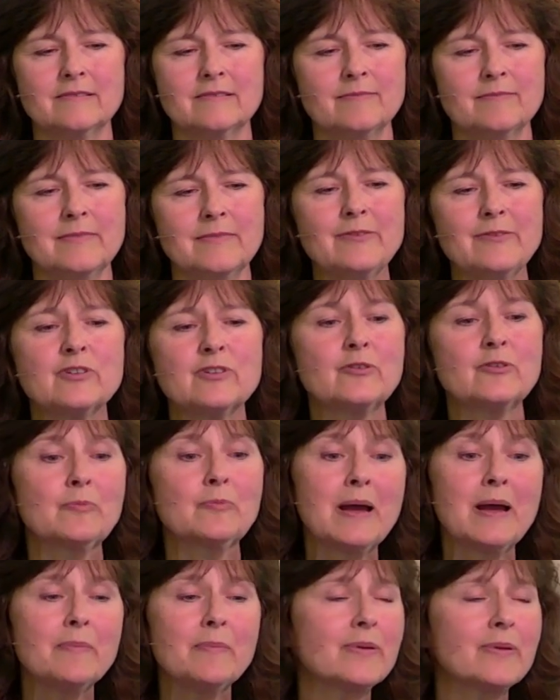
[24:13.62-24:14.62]
May we
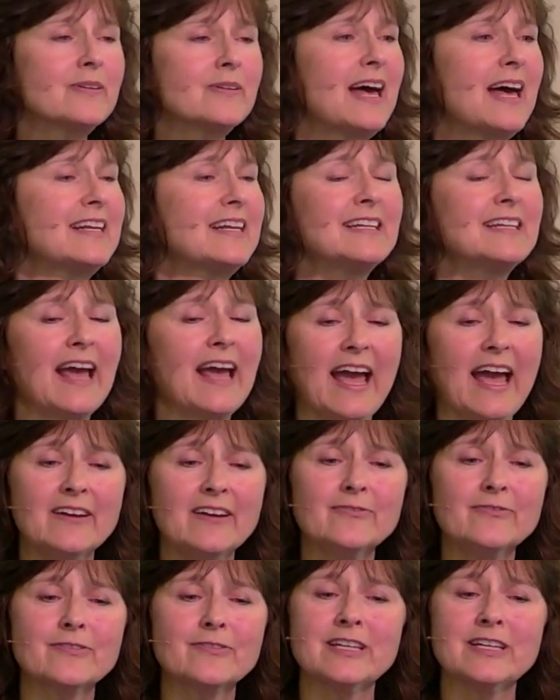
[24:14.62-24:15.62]
remember that in
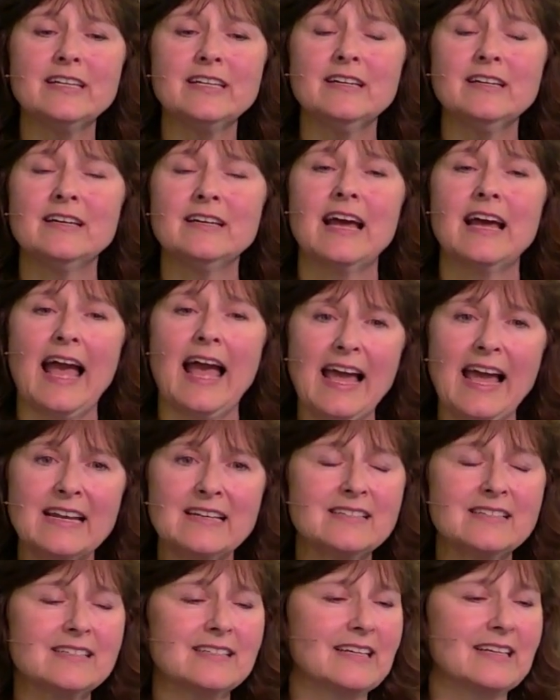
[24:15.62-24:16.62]
every
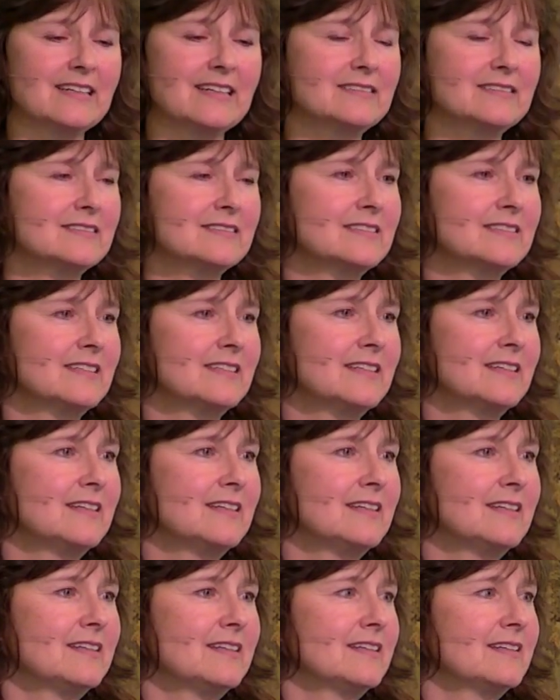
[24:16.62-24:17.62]
ending,
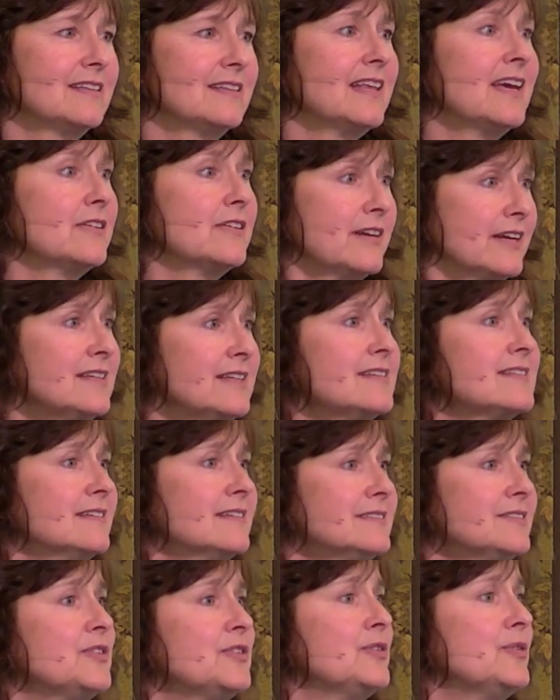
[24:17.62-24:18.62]
there is a
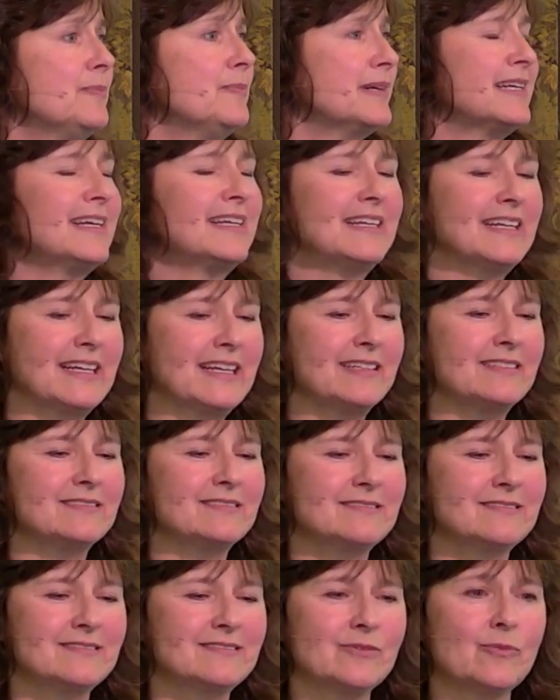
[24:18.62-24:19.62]
new beginning
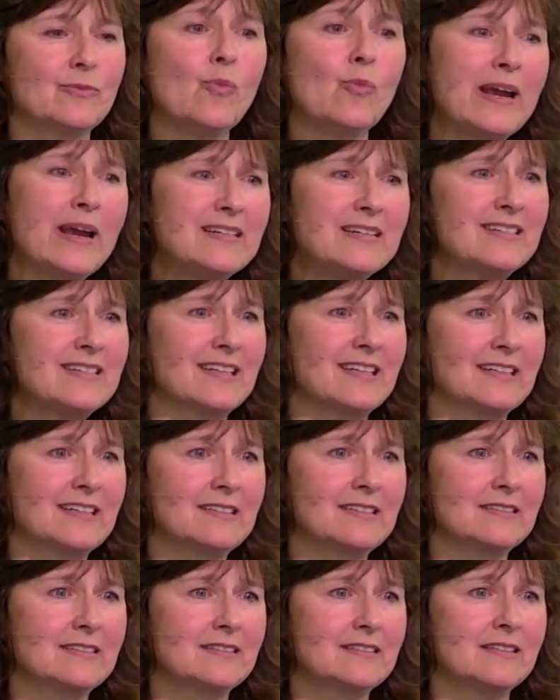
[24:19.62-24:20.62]
waiting
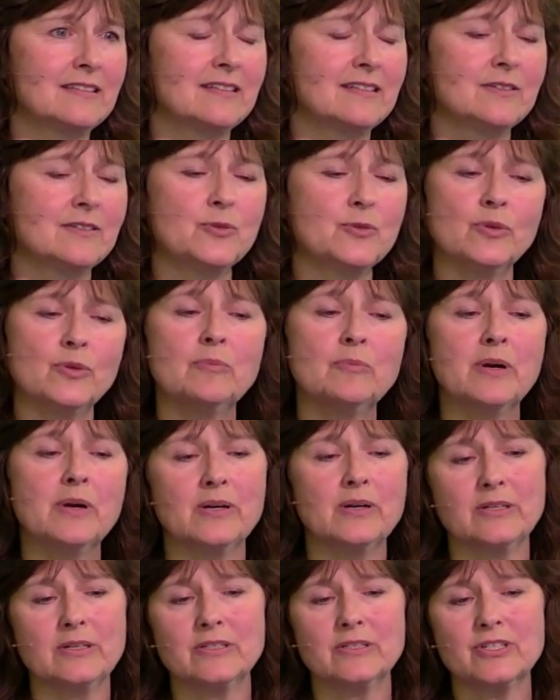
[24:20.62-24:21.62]
to
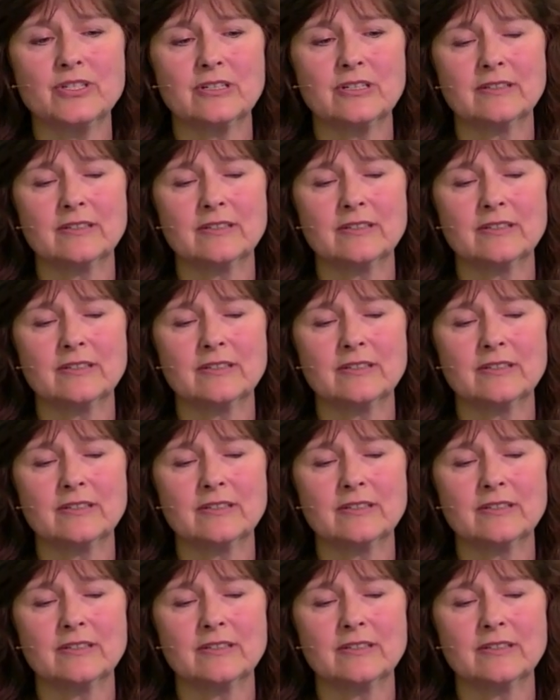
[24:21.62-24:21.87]
emerge,